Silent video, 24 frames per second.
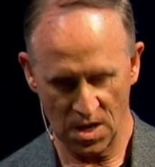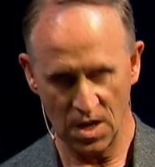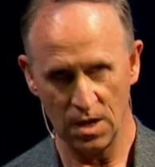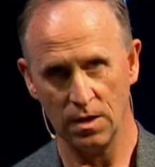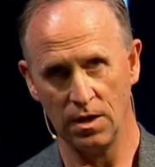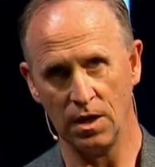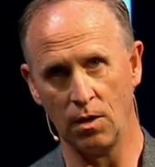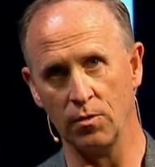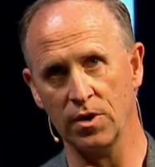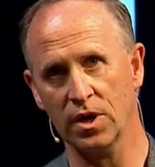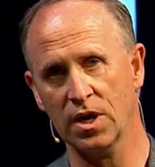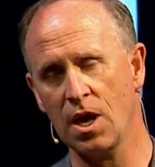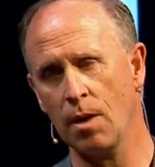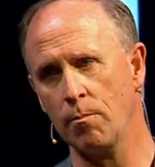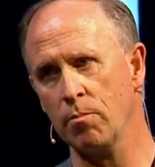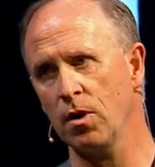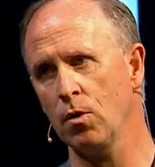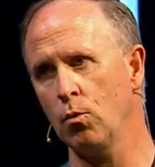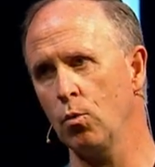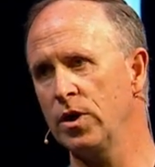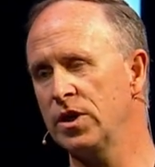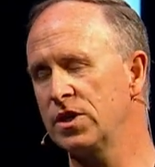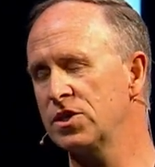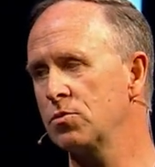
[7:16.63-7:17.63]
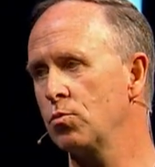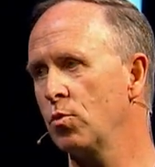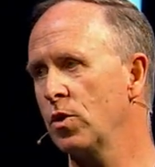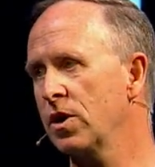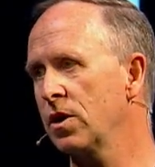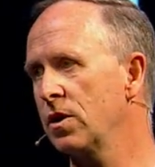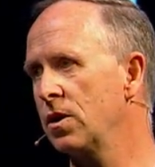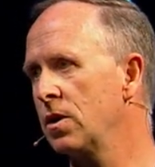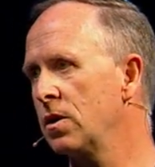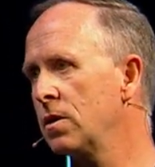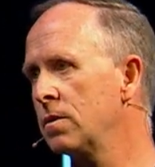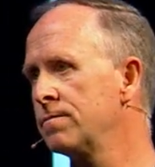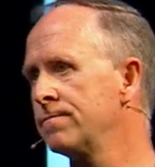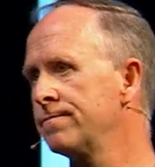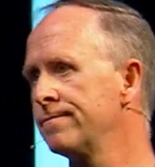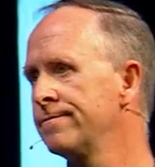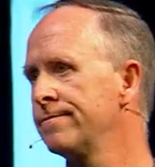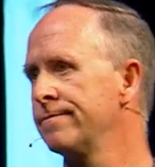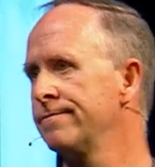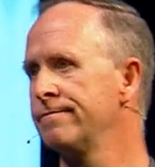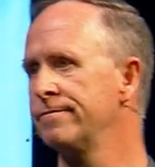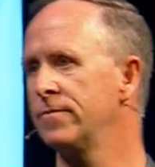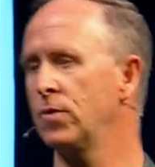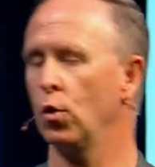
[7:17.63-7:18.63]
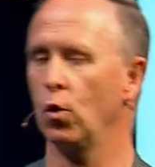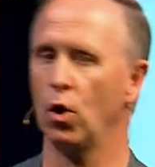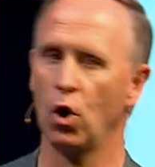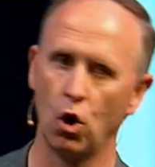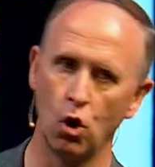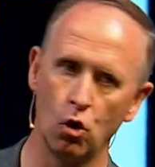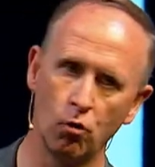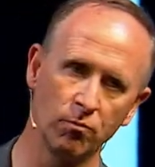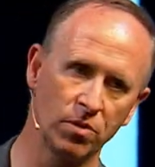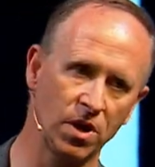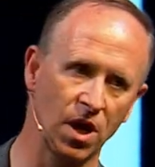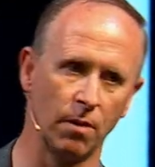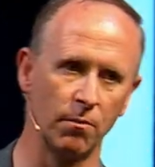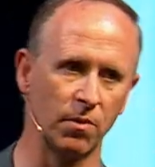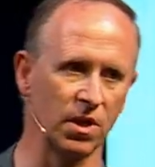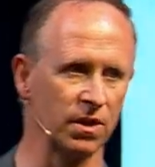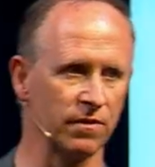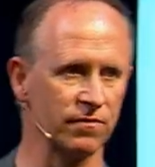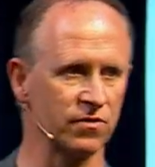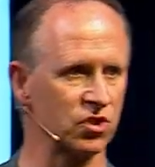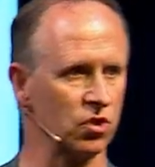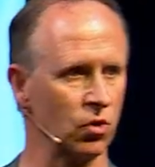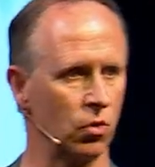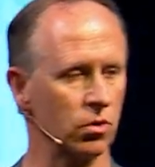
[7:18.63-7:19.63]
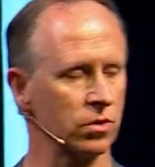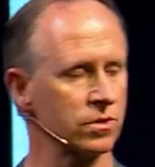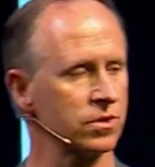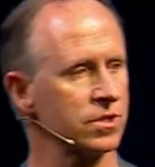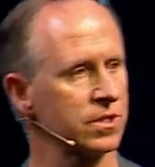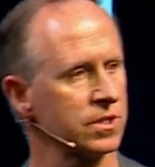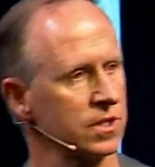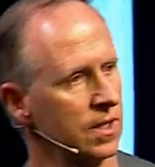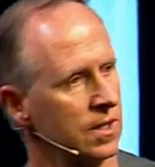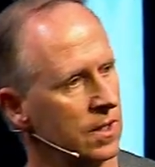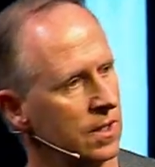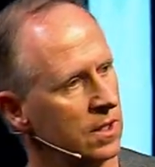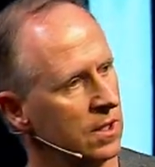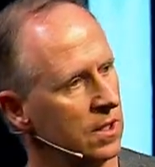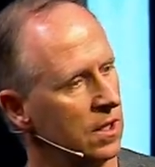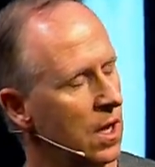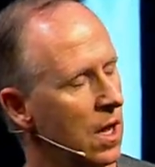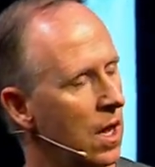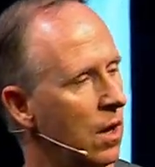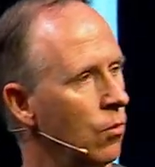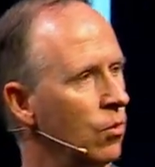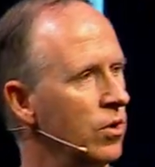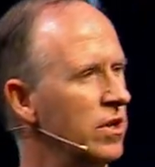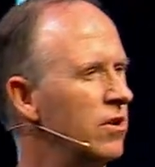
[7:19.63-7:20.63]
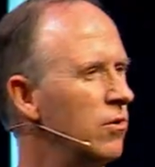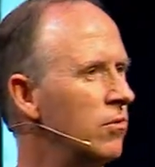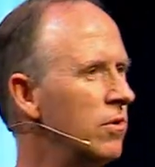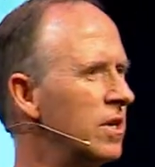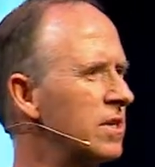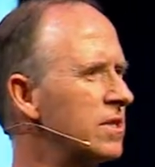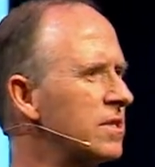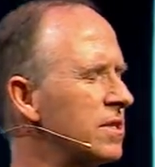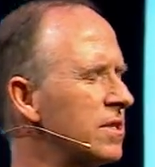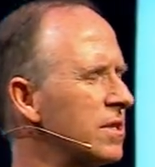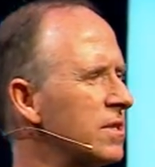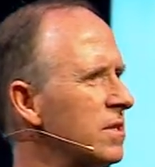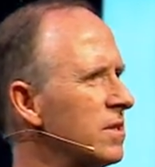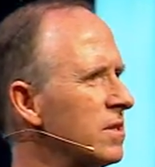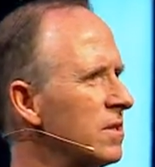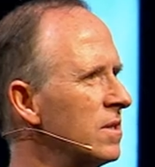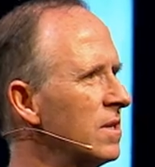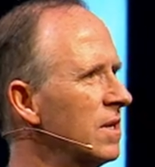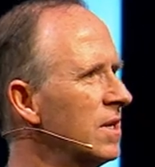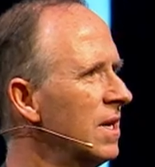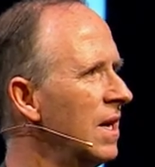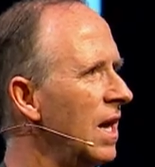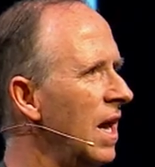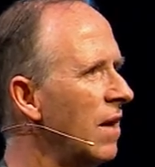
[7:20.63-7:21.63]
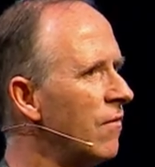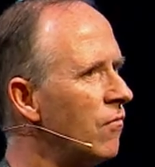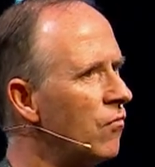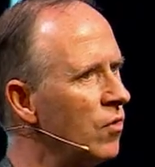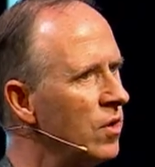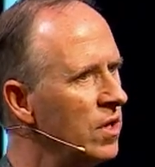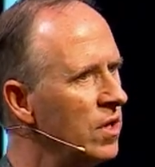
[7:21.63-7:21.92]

Now in a couple of weeks we're going to do a homecoming of sorts. We do this every